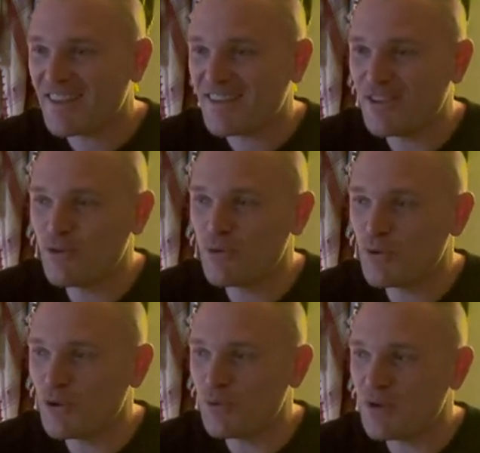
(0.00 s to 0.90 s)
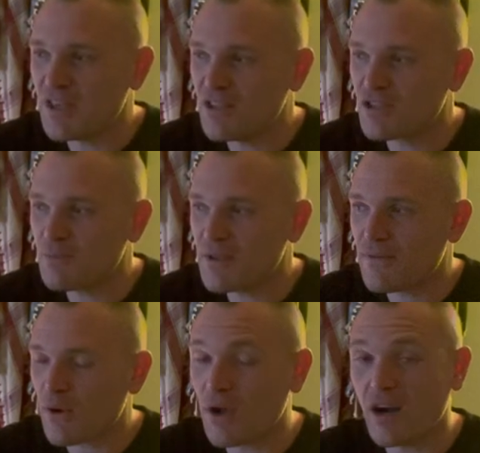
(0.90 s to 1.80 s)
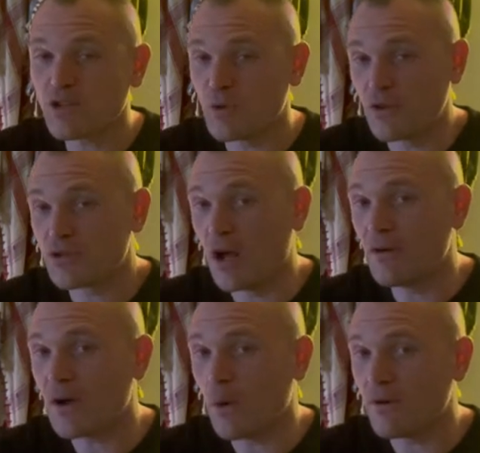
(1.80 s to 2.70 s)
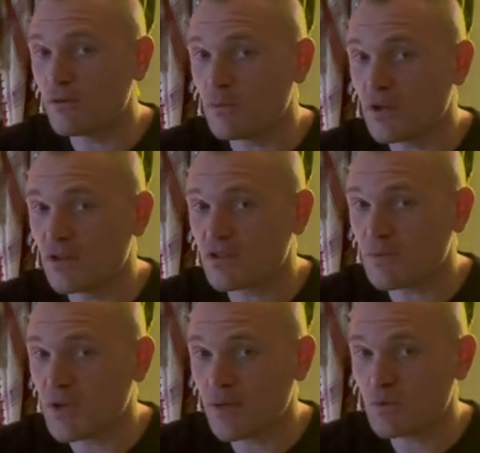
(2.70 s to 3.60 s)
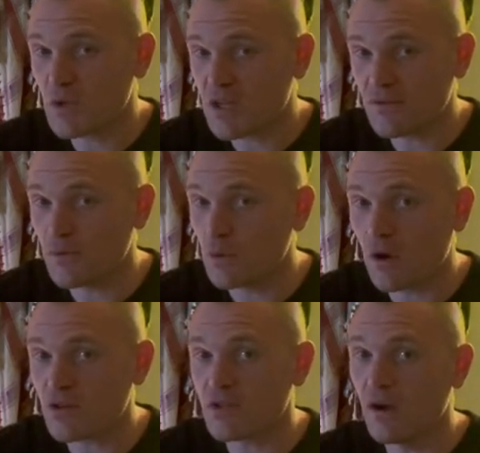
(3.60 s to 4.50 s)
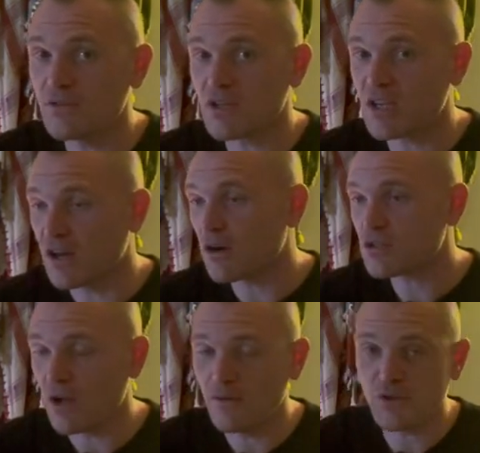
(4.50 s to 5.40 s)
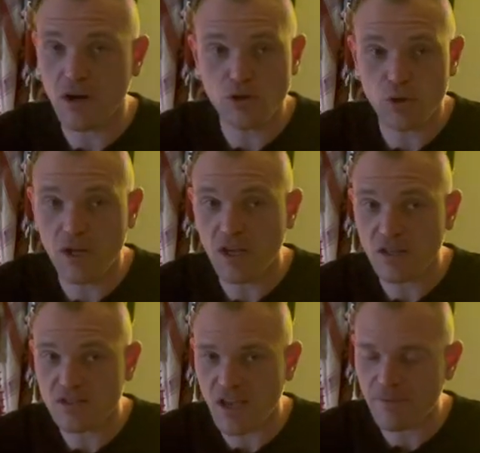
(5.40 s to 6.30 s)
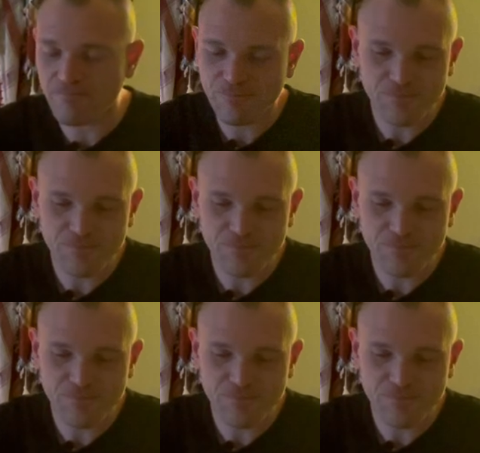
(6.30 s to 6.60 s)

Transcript: you you need to be very honest with yourself however because sometimes we can fool ourselves and kid ourselves in our training and say